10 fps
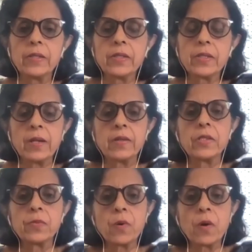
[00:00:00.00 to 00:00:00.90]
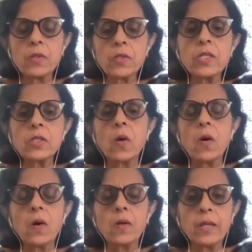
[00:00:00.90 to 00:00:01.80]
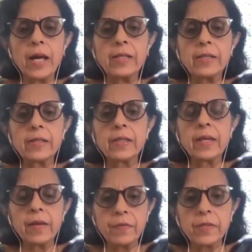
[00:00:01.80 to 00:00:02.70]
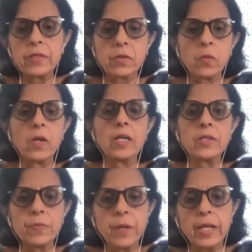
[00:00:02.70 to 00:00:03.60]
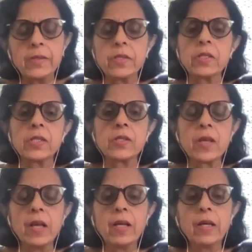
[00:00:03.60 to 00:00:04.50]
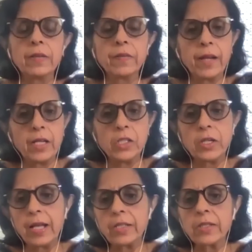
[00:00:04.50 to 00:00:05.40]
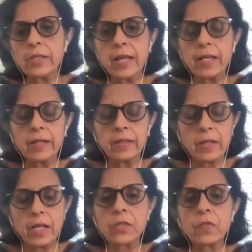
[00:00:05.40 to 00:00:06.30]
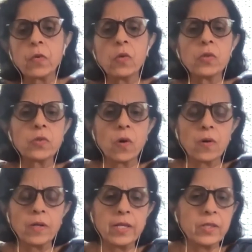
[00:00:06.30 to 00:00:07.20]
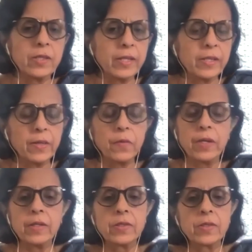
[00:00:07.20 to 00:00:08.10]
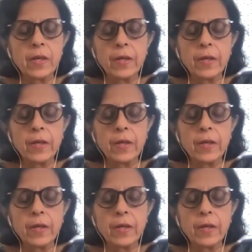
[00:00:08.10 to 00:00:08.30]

terrorist proxies, or that the efforts the world has made, such as the Financial Action Task Force or designating various